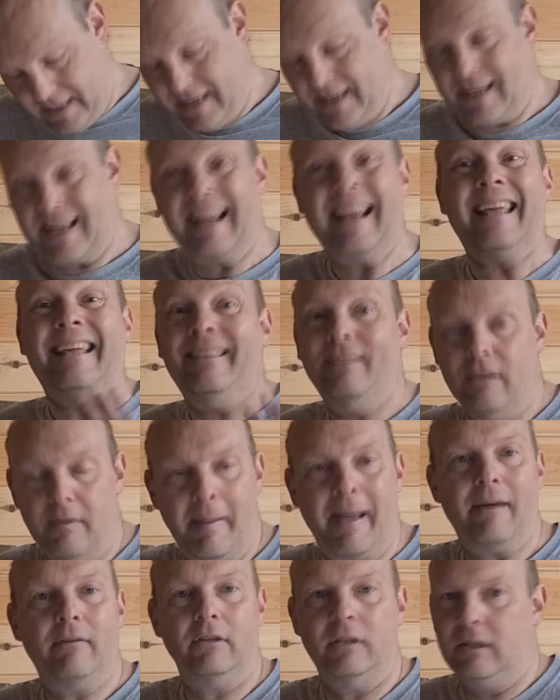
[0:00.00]
clean them
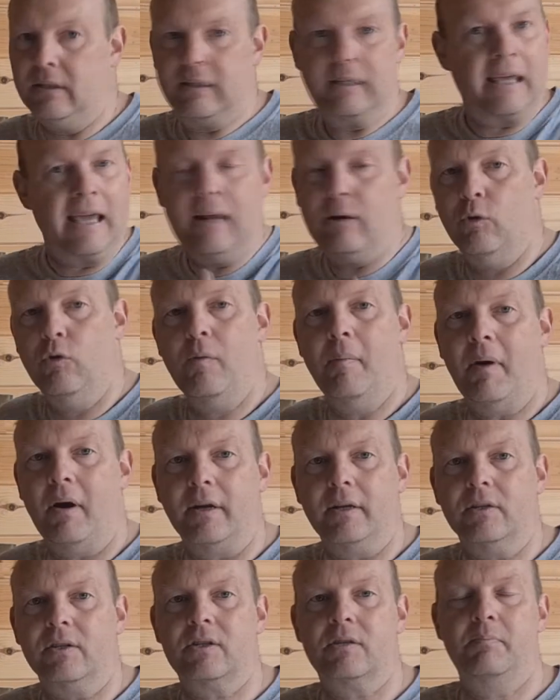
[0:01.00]
out and kill all the
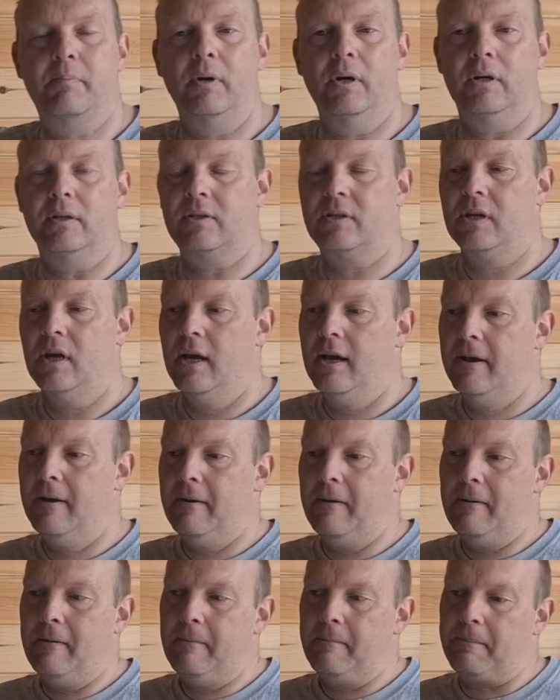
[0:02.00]
mites? But
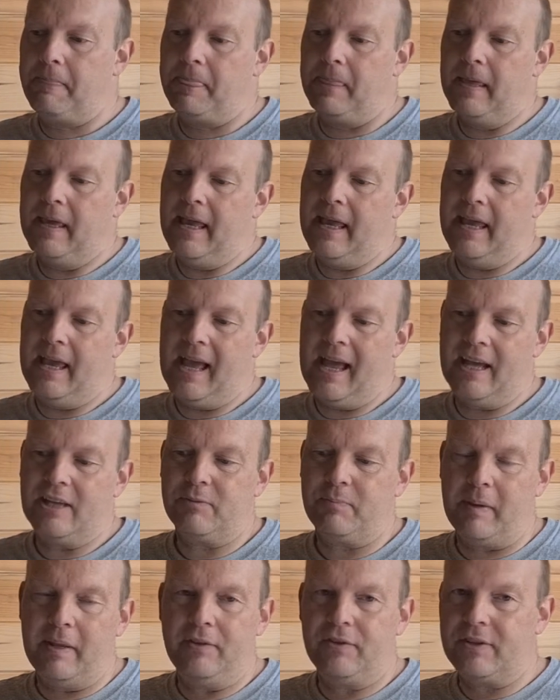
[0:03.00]
it has
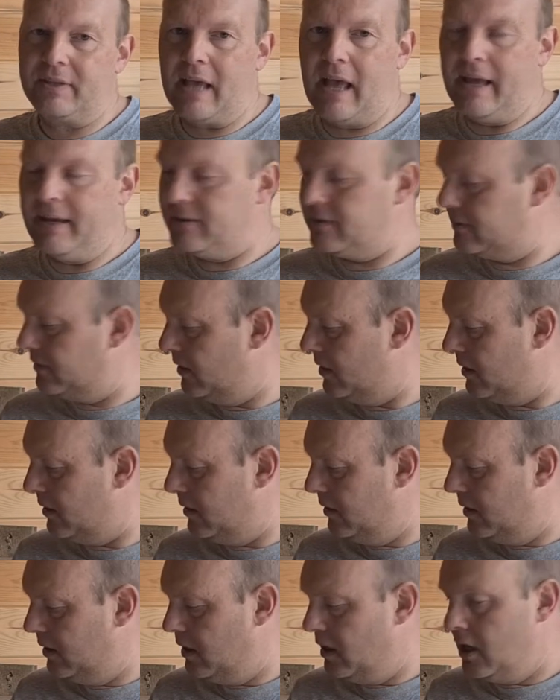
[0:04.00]
been said that
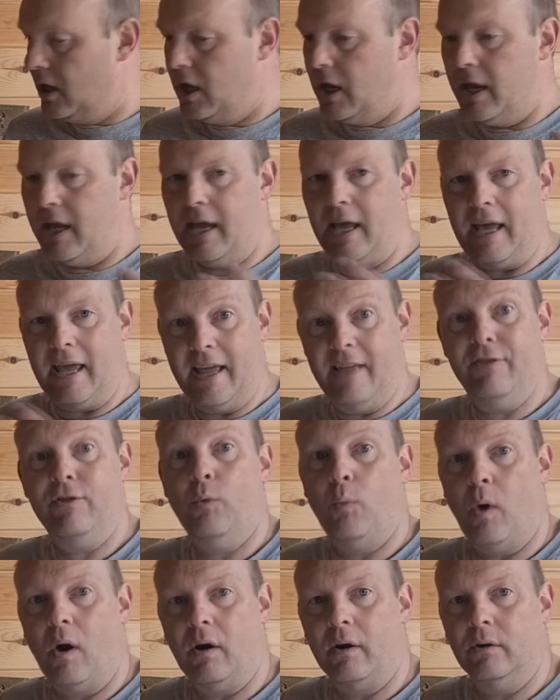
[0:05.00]
in the
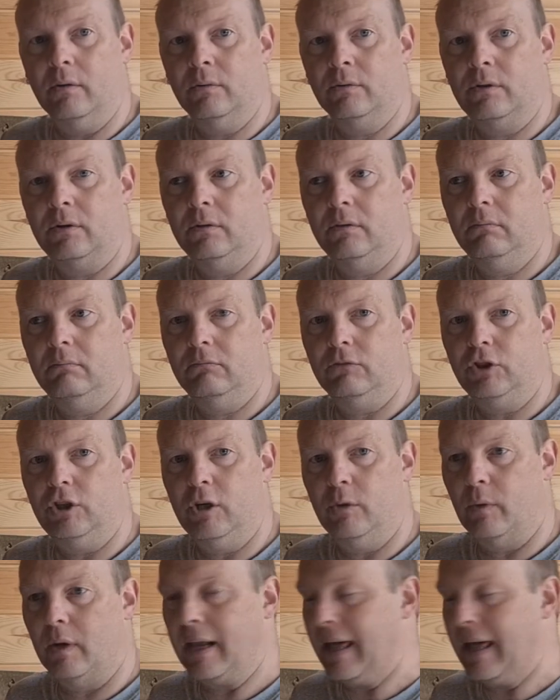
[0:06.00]
wild you will